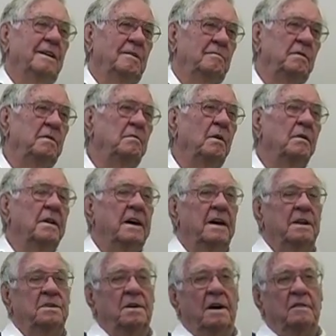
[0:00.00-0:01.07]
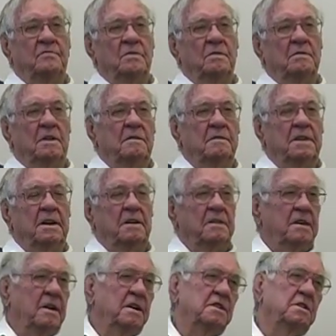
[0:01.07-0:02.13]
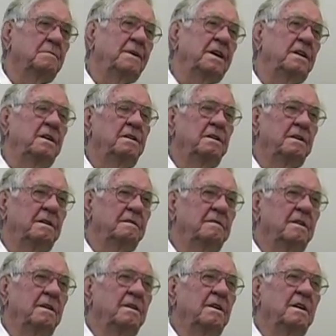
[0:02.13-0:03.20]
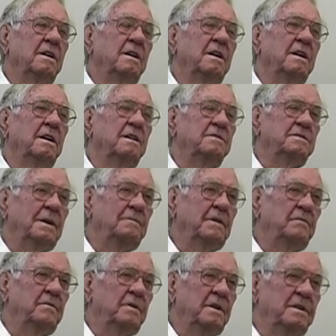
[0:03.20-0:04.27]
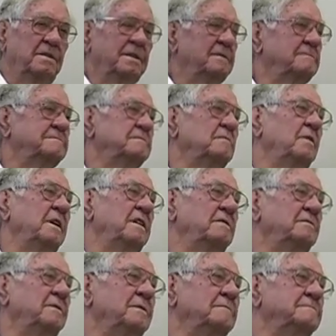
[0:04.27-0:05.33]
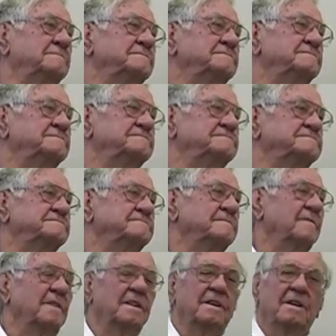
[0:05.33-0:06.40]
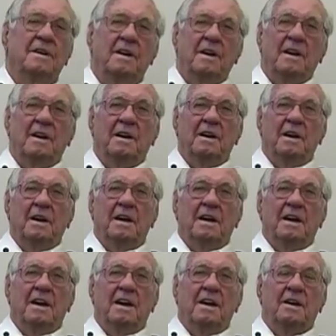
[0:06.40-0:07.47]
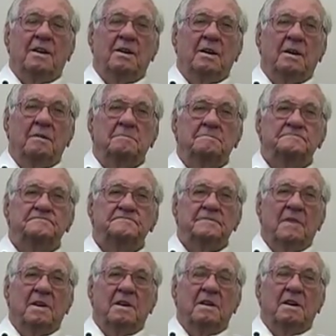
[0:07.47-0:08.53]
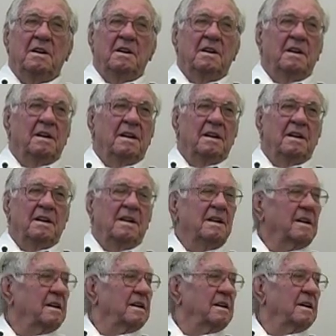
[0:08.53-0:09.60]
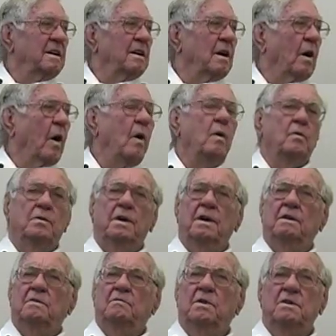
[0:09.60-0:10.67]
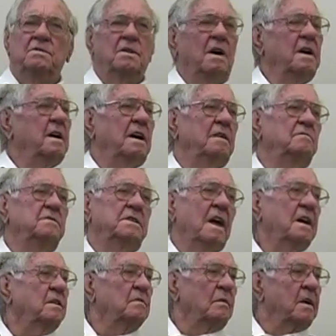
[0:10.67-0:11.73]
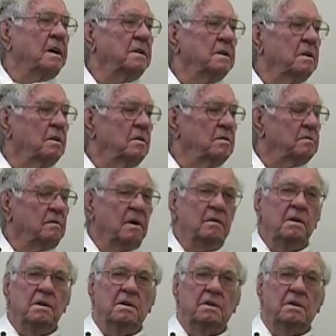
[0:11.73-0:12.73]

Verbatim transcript: We rode out a typhoon over there to the estimated 70-foot waves. Right. Just imagine. And that's like a mountainside. Oh yeah, it was. And it was like a ride in a roller coaster. You're